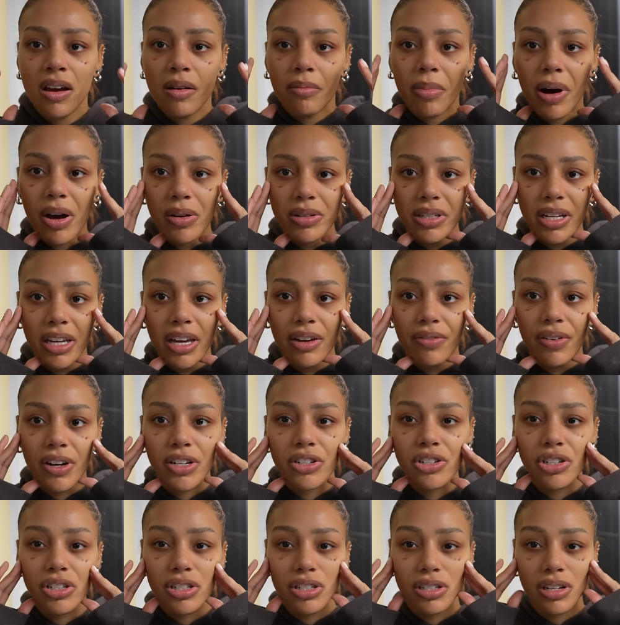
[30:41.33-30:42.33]
But I was like, if I
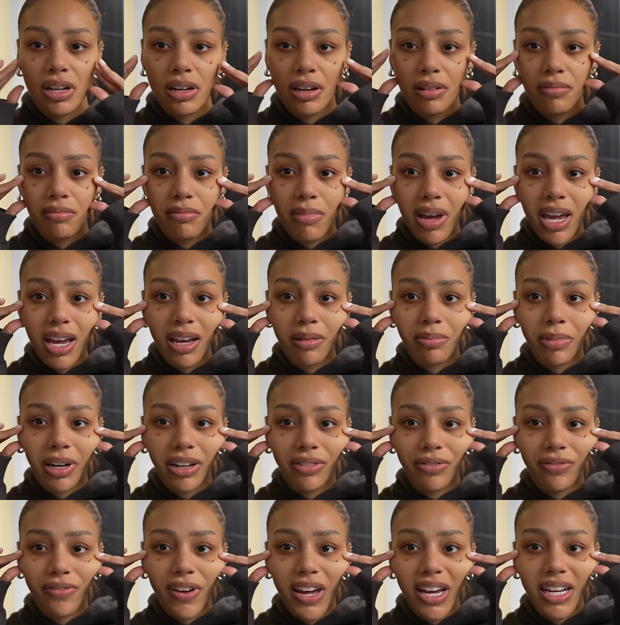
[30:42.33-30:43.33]
just make my
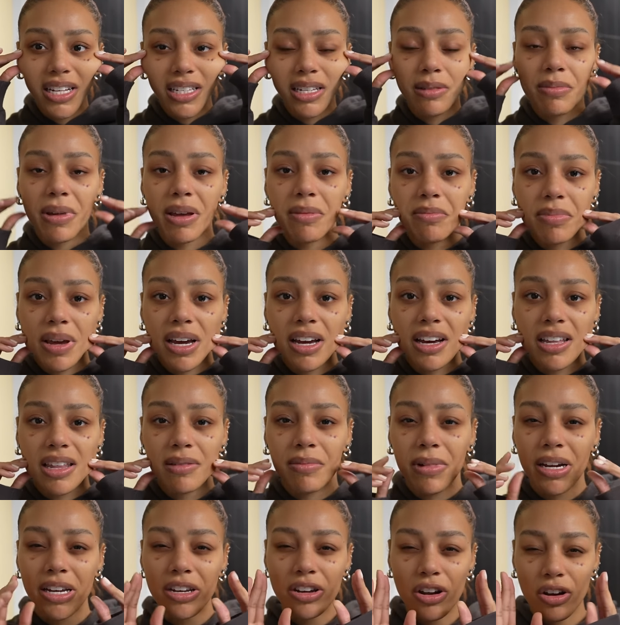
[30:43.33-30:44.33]
face a bit bigger then
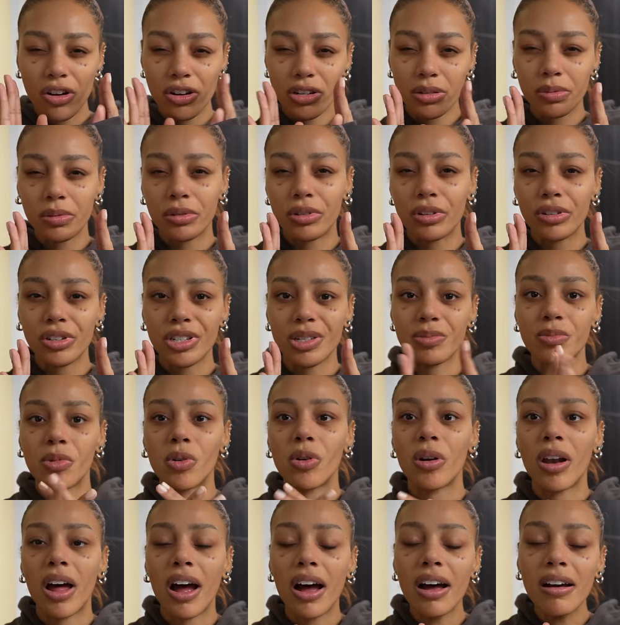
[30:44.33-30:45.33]
my nose will look
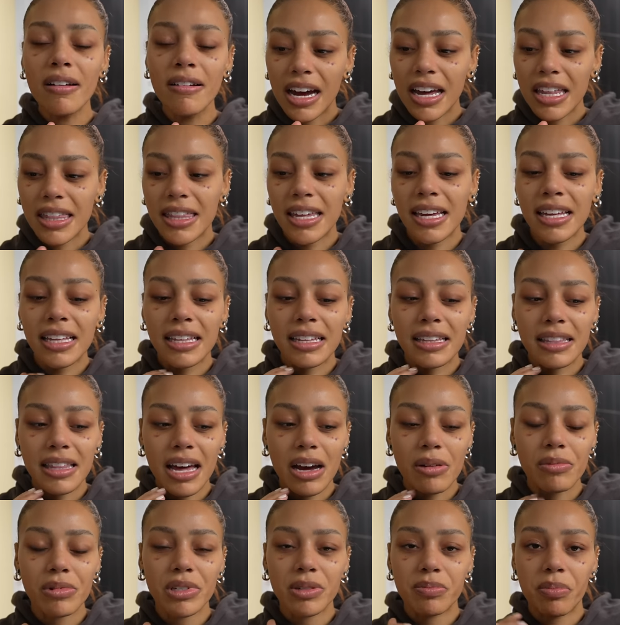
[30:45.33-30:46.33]
smaller. I think
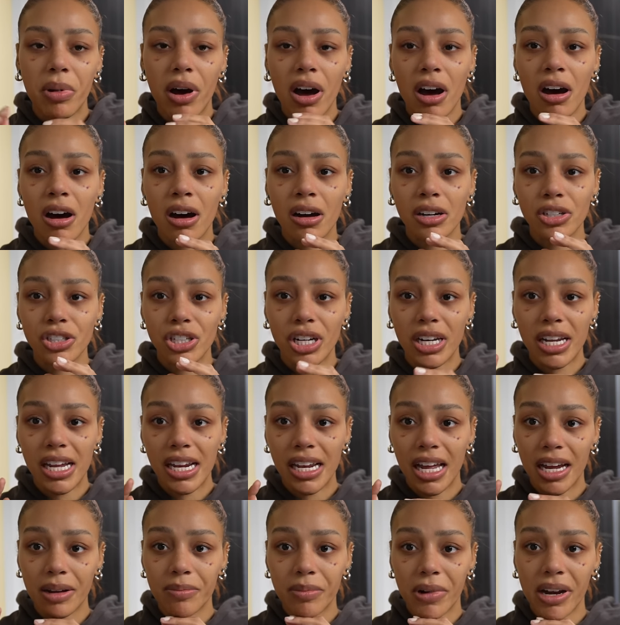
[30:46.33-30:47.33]
that was partially
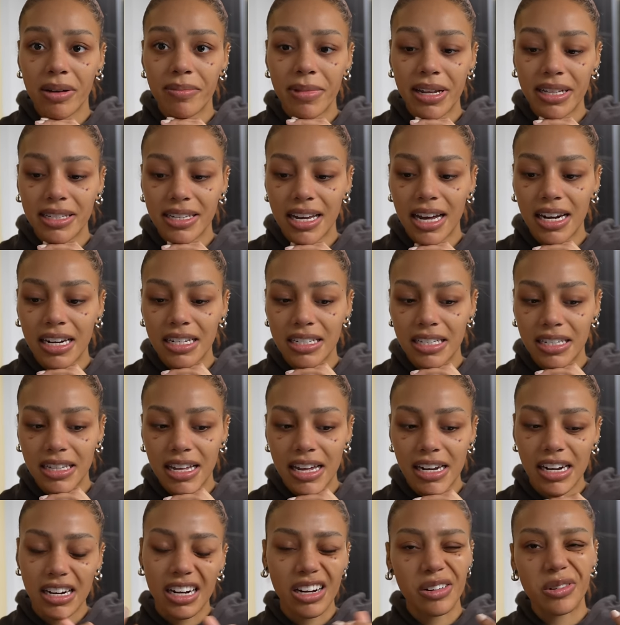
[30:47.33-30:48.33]
like my mentality
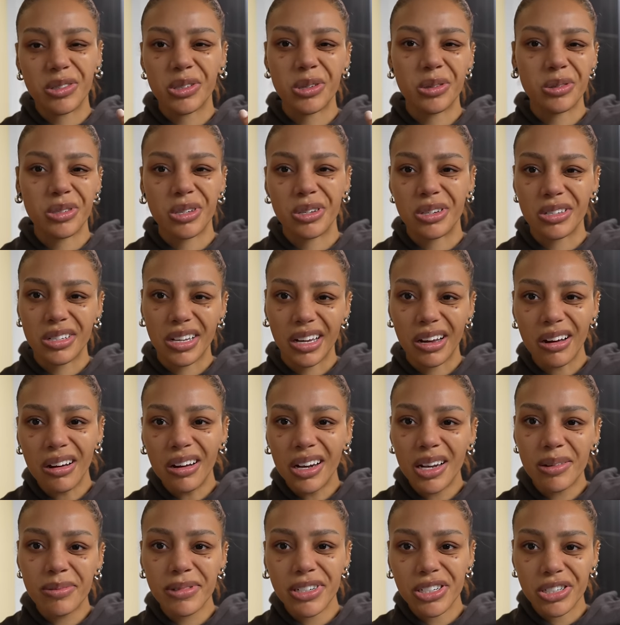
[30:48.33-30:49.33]
then and I was also just like oh
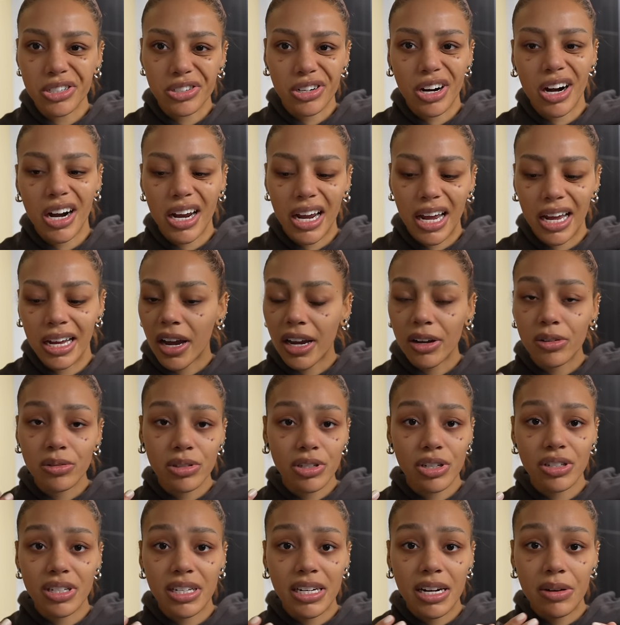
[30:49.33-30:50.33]
let me just try it. I
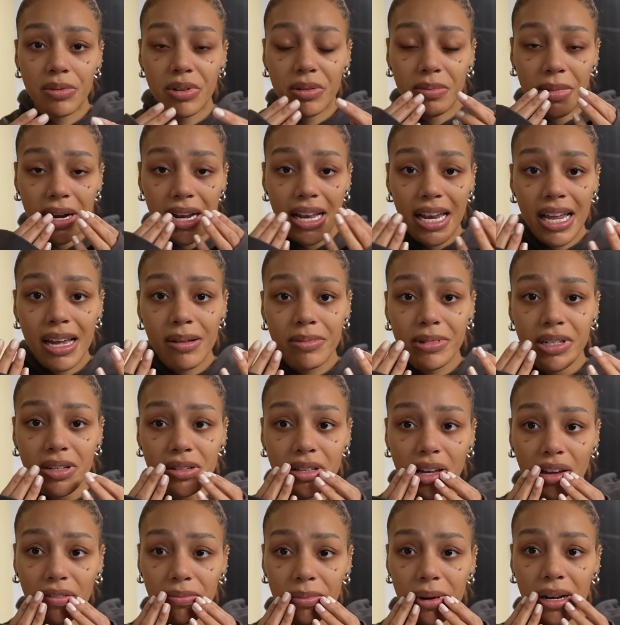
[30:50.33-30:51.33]
also did it with my lips. I was
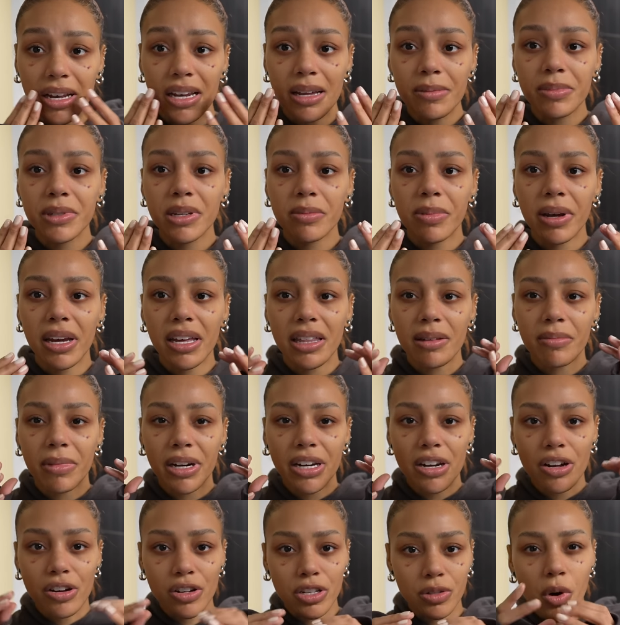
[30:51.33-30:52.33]
like if my lips are bigger then my
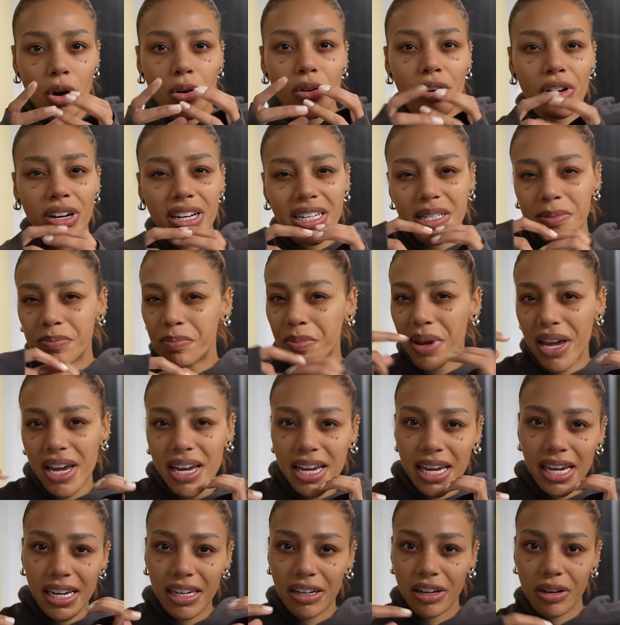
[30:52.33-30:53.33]
nose won't look as
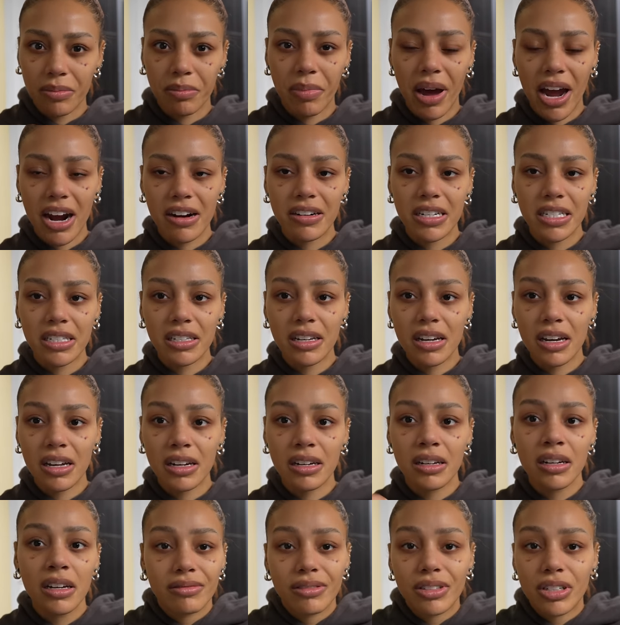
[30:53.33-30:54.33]
big in
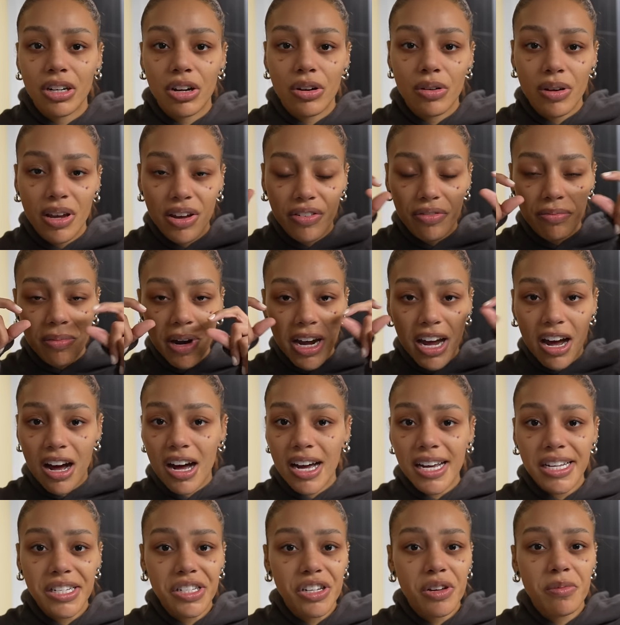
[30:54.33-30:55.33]
comparison. You know if my
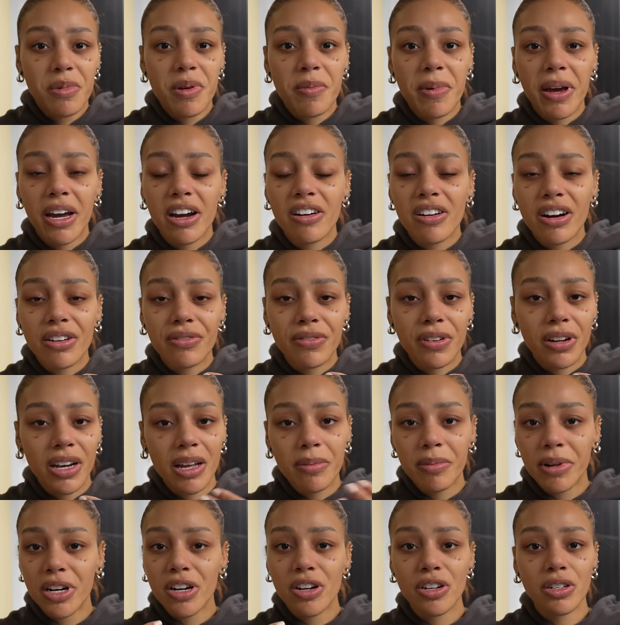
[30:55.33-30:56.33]
eyes could be bigger I feel
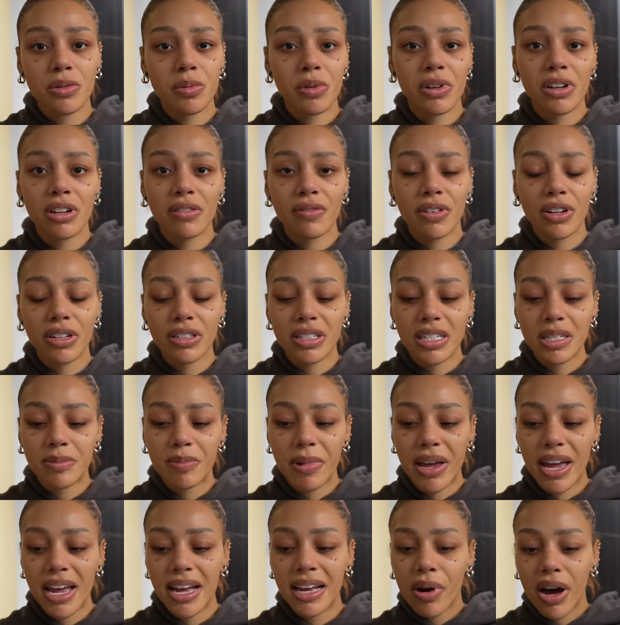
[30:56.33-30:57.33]
like my nose wouldn't have looked as
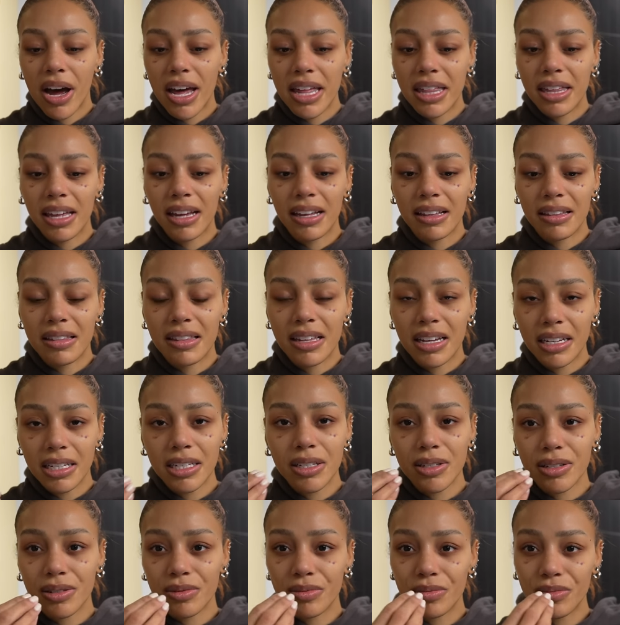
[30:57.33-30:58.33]
big but I think
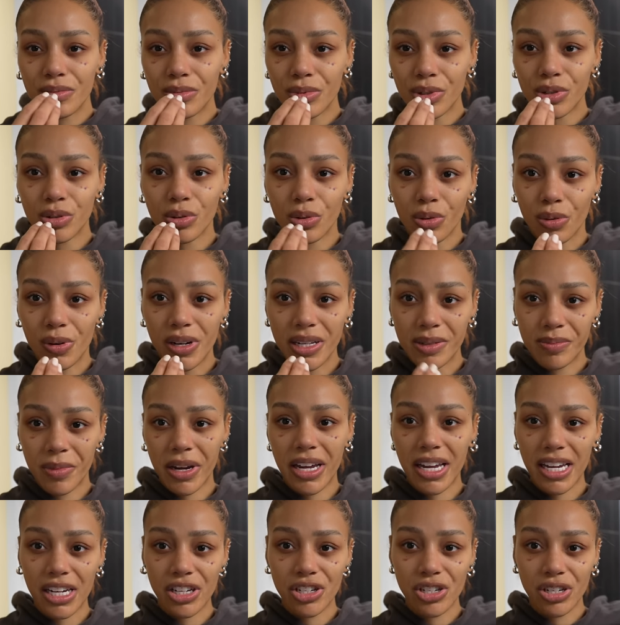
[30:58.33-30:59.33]
this was always my
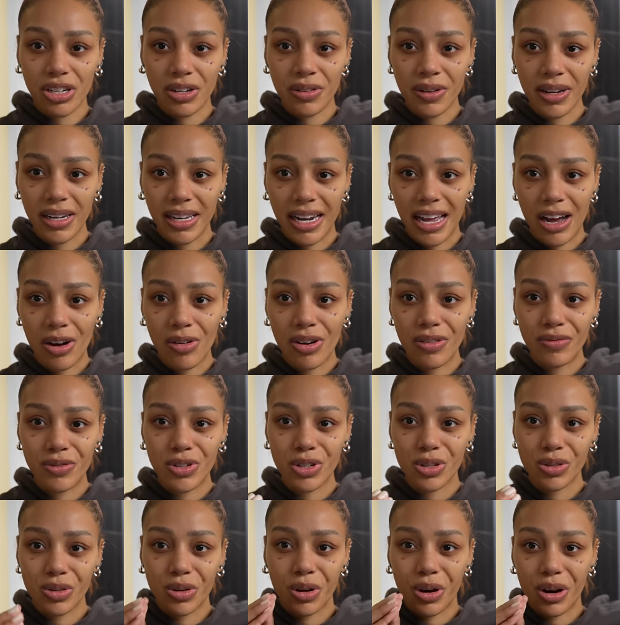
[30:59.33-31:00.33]
issue and now I've
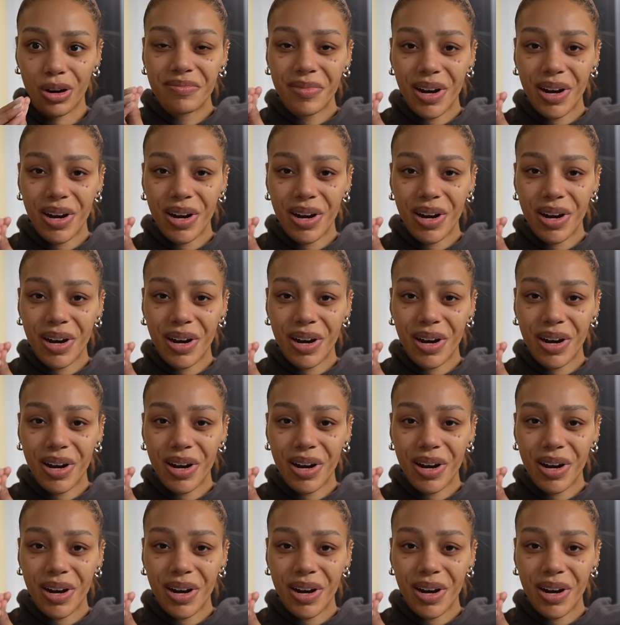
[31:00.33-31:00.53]
just got